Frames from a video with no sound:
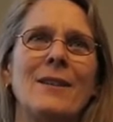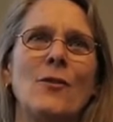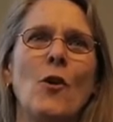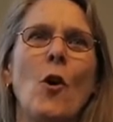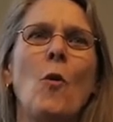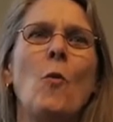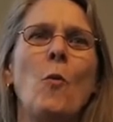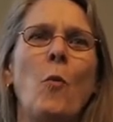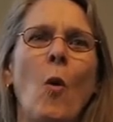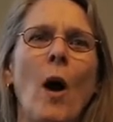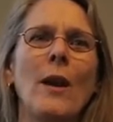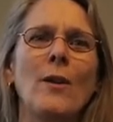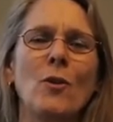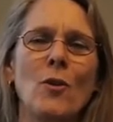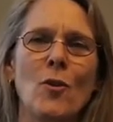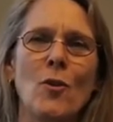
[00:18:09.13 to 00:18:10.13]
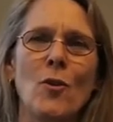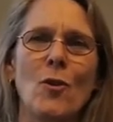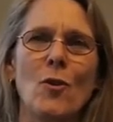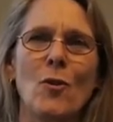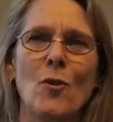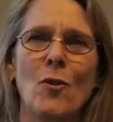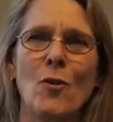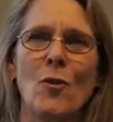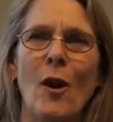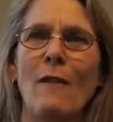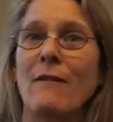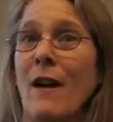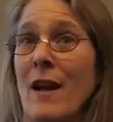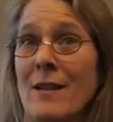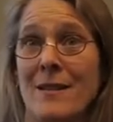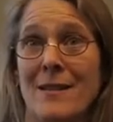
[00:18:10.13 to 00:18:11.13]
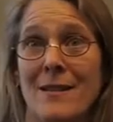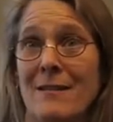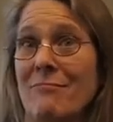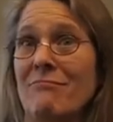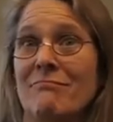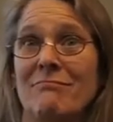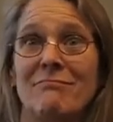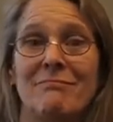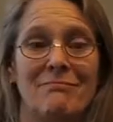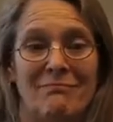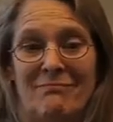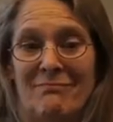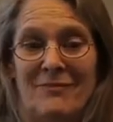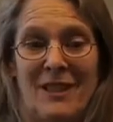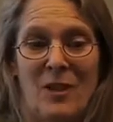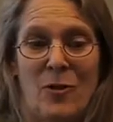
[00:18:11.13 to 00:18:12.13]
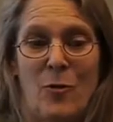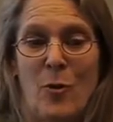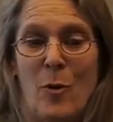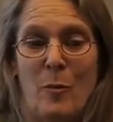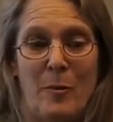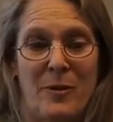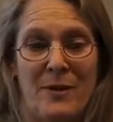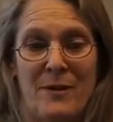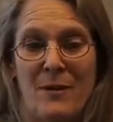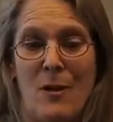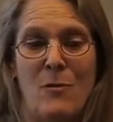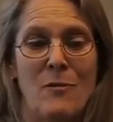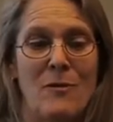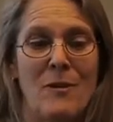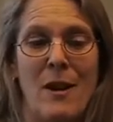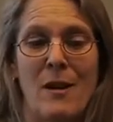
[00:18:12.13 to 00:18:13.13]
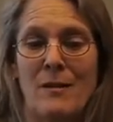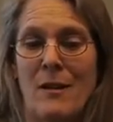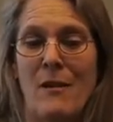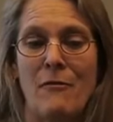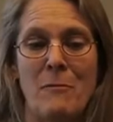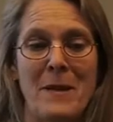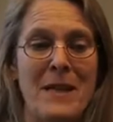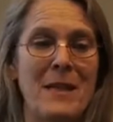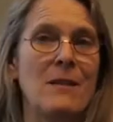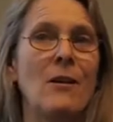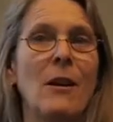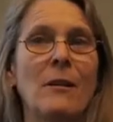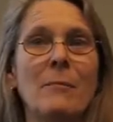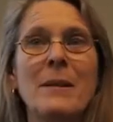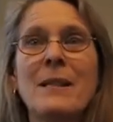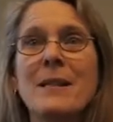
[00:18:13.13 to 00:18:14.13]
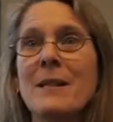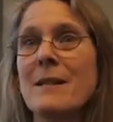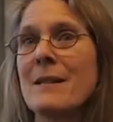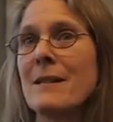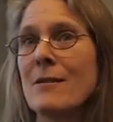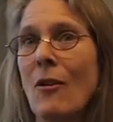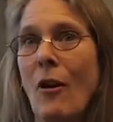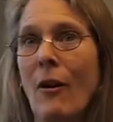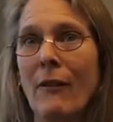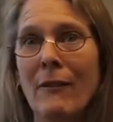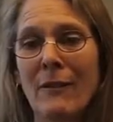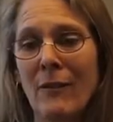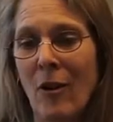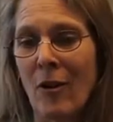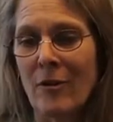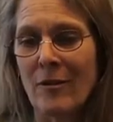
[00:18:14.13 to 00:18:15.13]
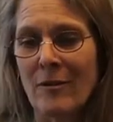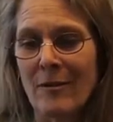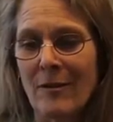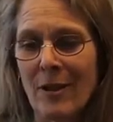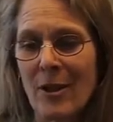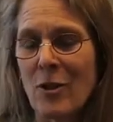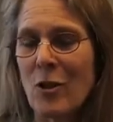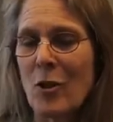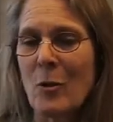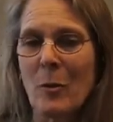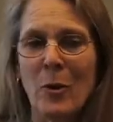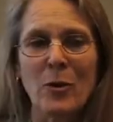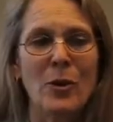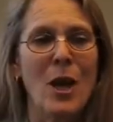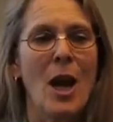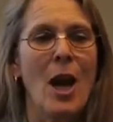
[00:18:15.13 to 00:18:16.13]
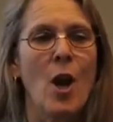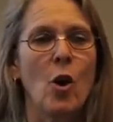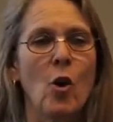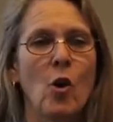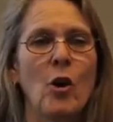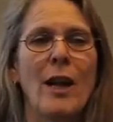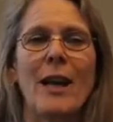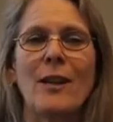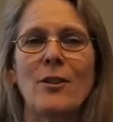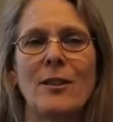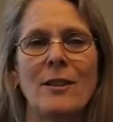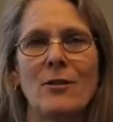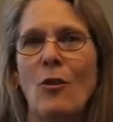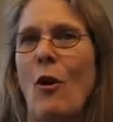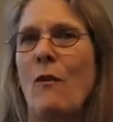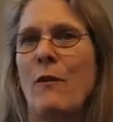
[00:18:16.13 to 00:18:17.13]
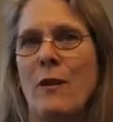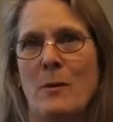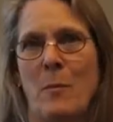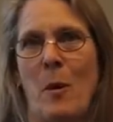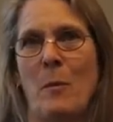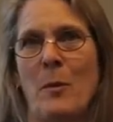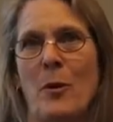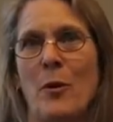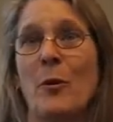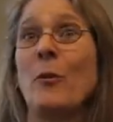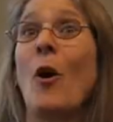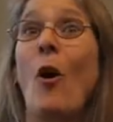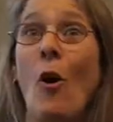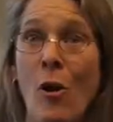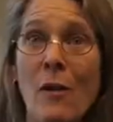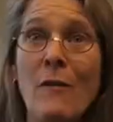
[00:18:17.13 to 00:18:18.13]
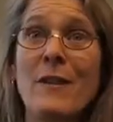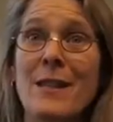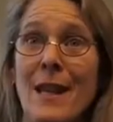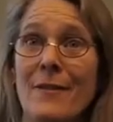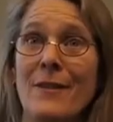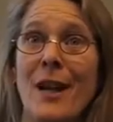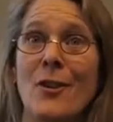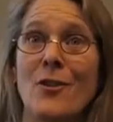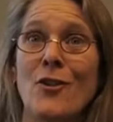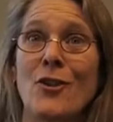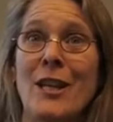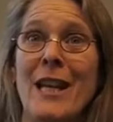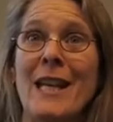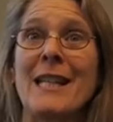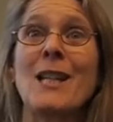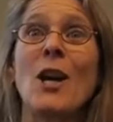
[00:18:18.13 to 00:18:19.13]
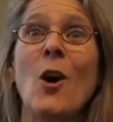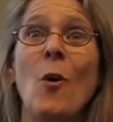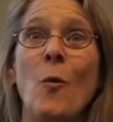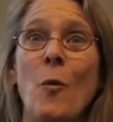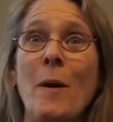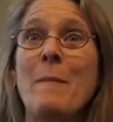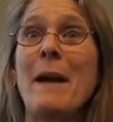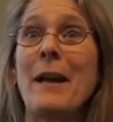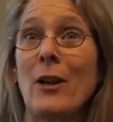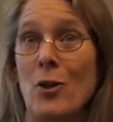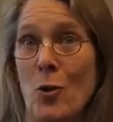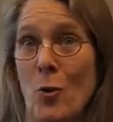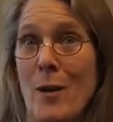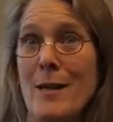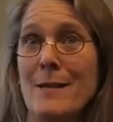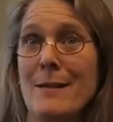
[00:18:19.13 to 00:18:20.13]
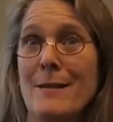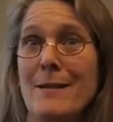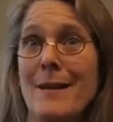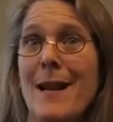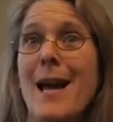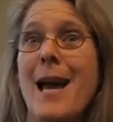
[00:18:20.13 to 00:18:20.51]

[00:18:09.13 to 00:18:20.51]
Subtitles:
no one of us groups, not government, not business, not consumers, could actually solve this problem on our own. All of us have to understand we make a choice,